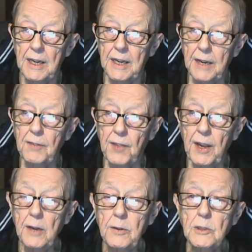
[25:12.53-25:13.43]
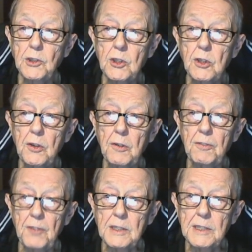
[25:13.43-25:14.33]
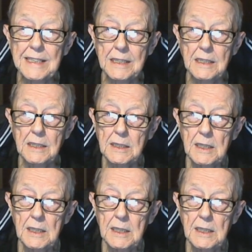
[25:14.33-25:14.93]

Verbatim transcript: if they understood the physics